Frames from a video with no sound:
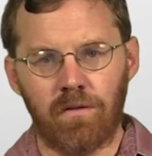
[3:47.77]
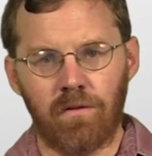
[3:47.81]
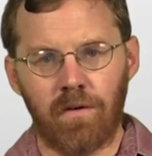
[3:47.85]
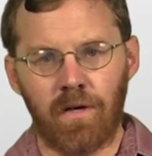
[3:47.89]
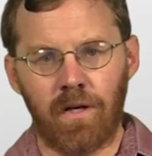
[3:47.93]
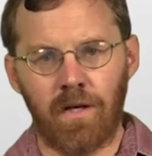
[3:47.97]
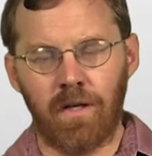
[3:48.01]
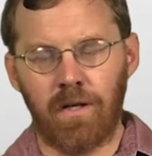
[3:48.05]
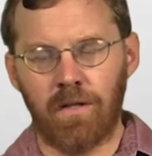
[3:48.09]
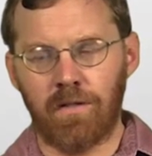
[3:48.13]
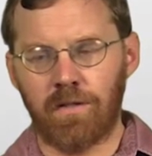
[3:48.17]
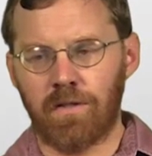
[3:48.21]

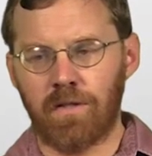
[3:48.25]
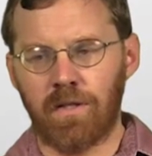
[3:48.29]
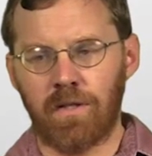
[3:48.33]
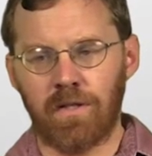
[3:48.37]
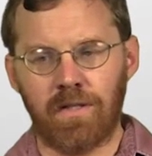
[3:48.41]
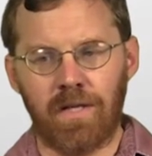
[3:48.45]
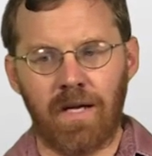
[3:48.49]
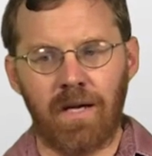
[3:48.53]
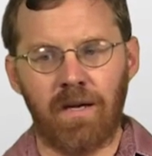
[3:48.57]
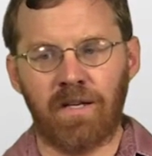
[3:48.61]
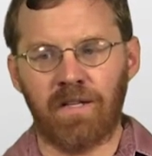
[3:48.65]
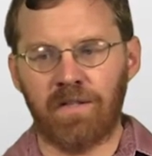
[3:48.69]
Right? It's
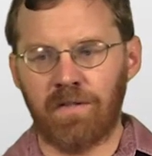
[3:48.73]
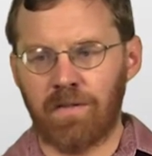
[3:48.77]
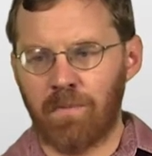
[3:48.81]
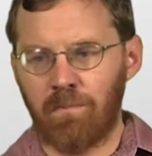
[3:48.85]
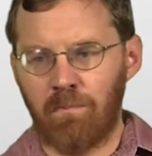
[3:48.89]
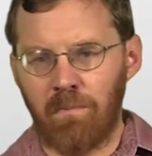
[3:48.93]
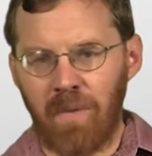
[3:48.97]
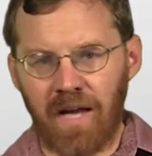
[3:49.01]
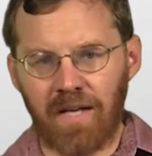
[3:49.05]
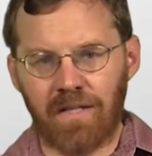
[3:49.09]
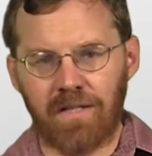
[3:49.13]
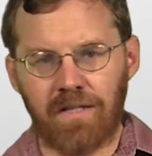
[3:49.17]
just
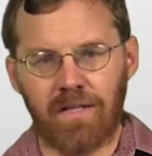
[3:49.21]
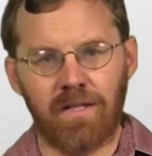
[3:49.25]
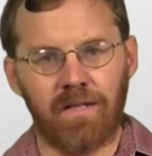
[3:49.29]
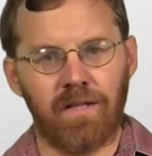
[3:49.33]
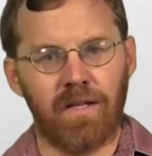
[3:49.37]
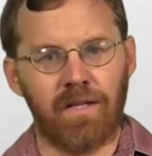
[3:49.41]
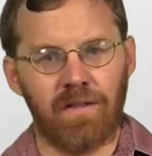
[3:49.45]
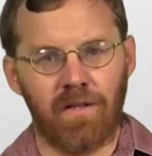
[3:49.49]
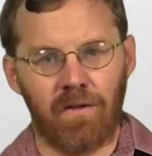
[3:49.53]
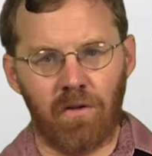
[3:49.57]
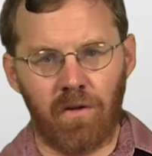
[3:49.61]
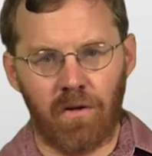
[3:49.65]
expected
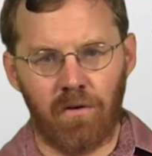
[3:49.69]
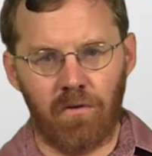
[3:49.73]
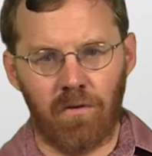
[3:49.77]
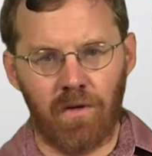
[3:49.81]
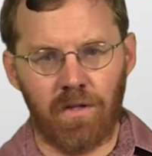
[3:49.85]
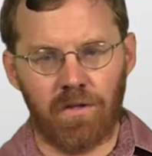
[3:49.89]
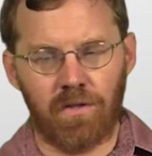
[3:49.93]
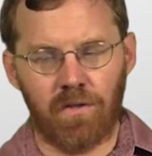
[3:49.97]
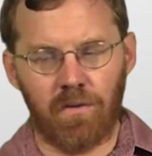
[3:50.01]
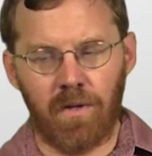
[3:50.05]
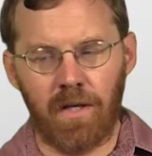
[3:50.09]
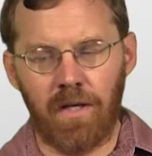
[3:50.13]
that they'll
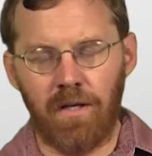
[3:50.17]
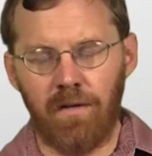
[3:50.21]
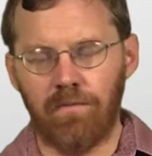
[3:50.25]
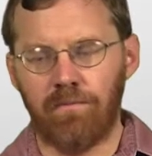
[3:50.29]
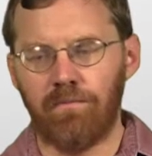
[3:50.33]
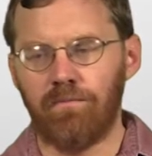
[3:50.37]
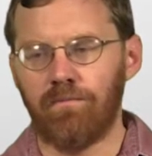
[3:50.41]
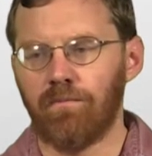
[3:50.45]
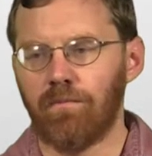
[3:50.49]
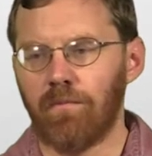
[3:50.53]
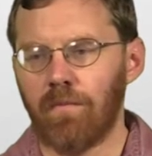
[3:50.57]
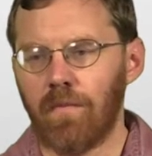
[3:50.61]
agree to
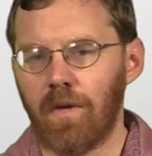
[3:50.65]
it.